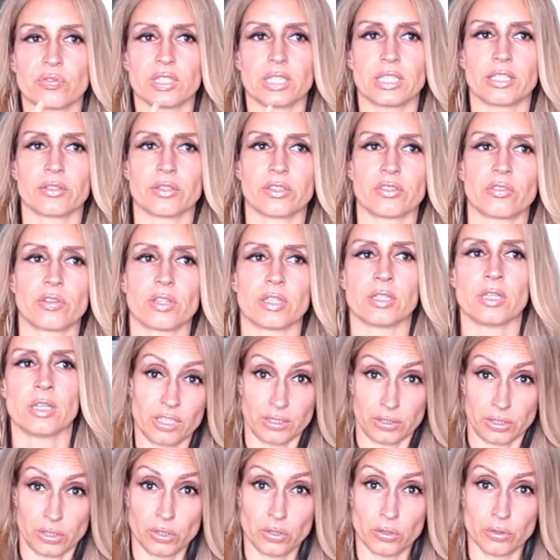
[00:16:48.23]
video, I said
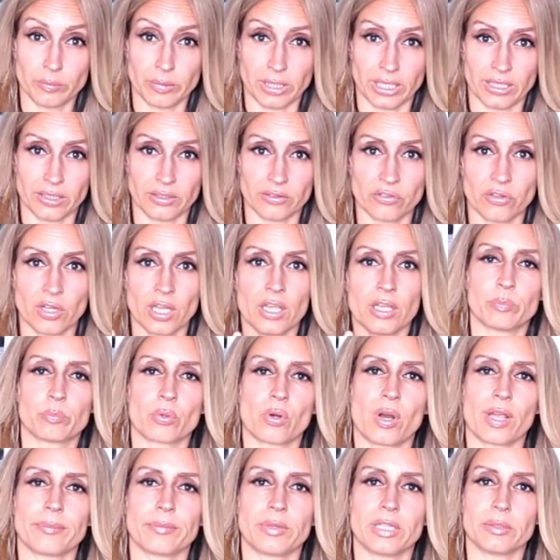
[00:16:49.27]
in humans, we
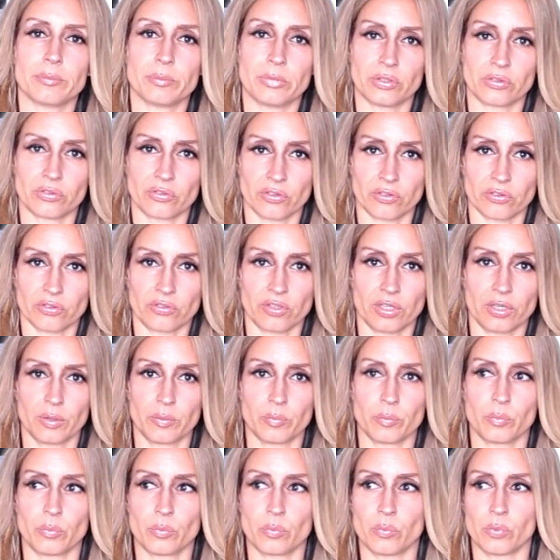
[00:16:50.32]
prime the immune
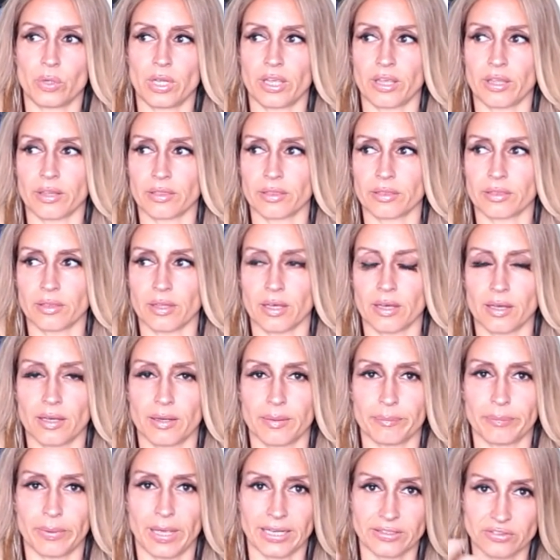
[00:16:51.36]
system with
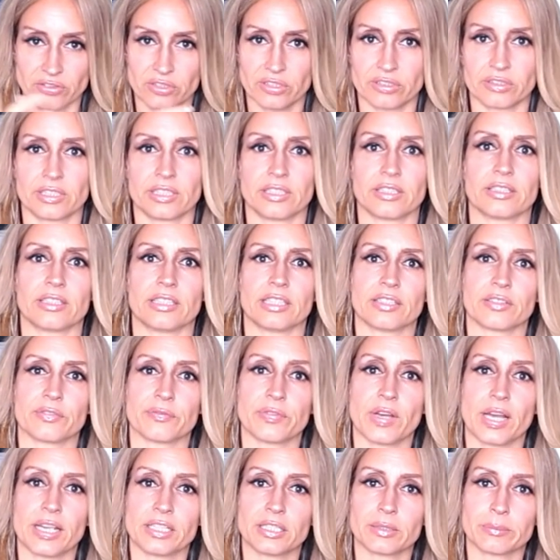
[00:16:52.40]
bacteria in the
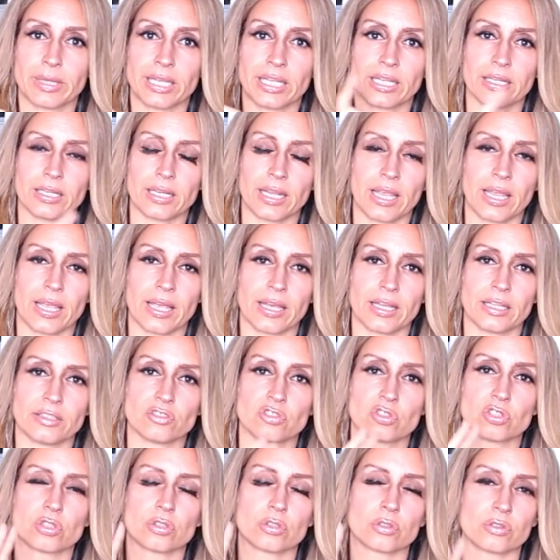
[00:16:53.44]
environment, and
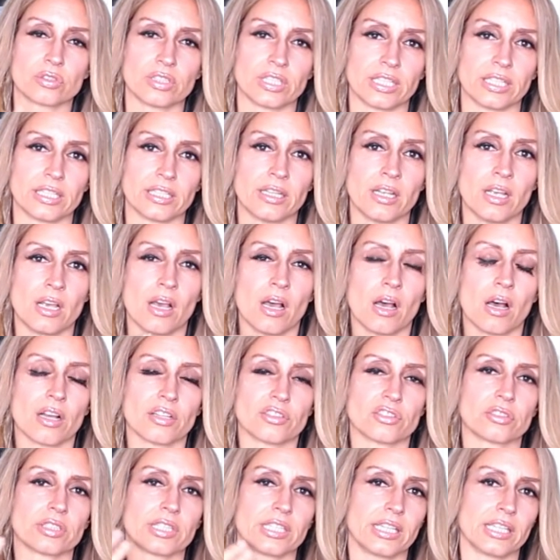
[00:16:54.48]
children
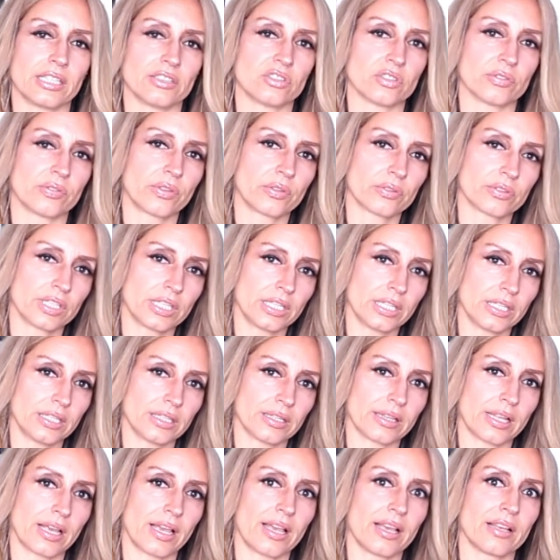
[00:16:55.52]
under the age of 3
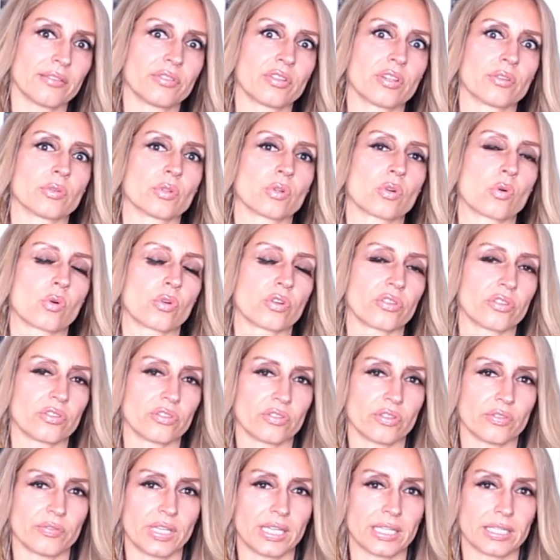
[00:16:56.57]
that have several
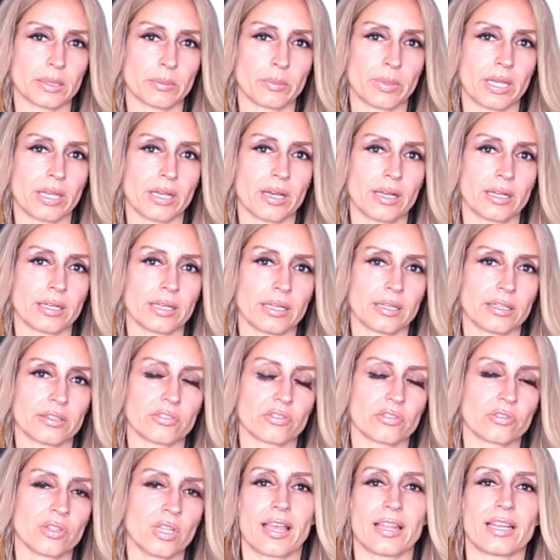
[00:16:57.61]
courses of
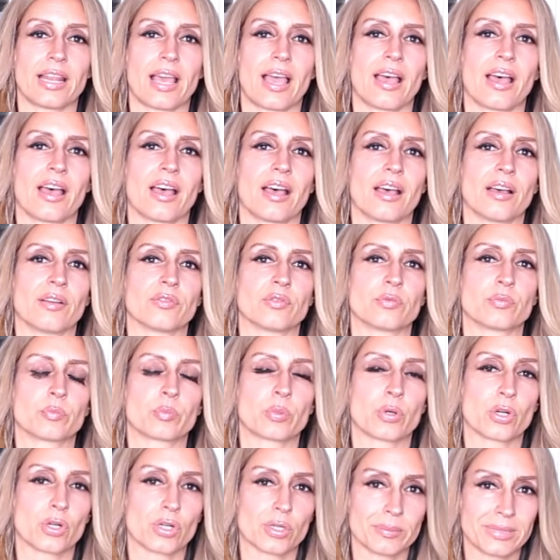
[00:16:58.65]
antibiotics can have
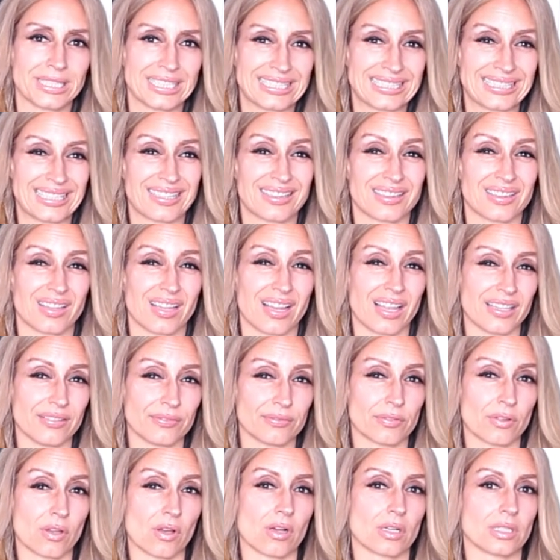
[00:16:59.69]
permanent and
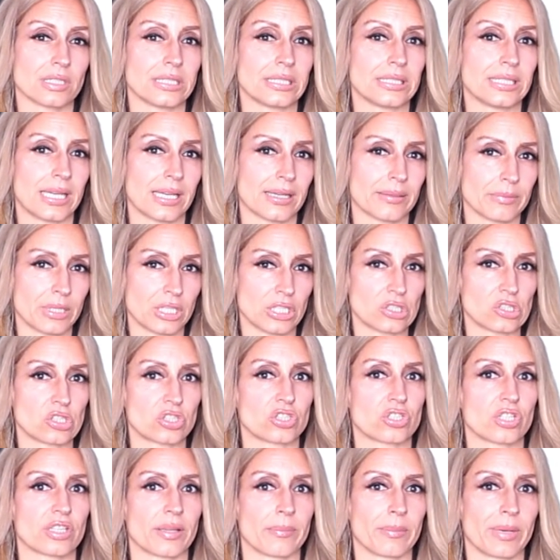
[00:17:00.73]
lifelong
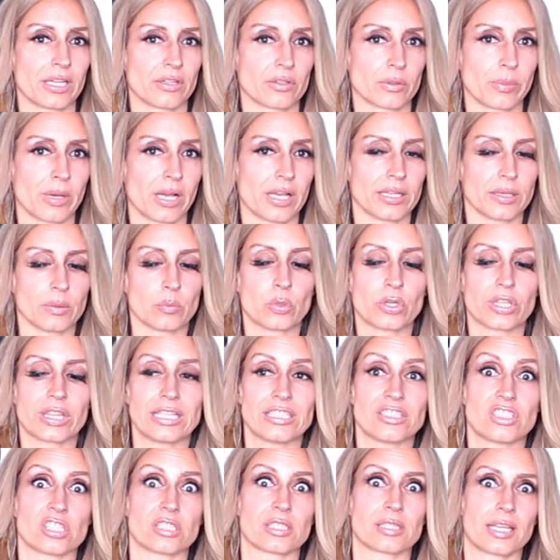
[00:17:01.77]
damage to the microbiome where
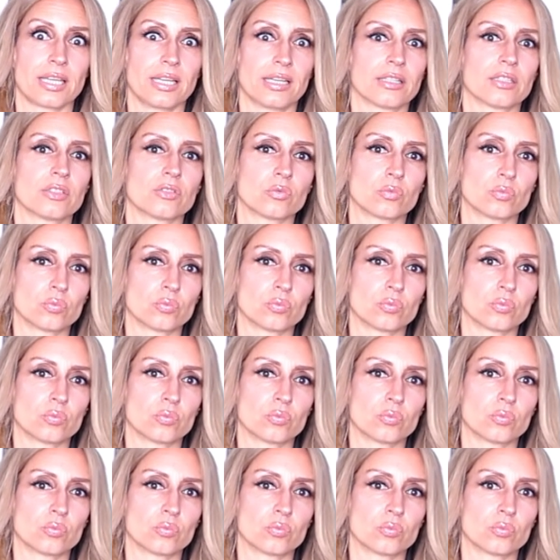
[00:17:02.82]
they just can't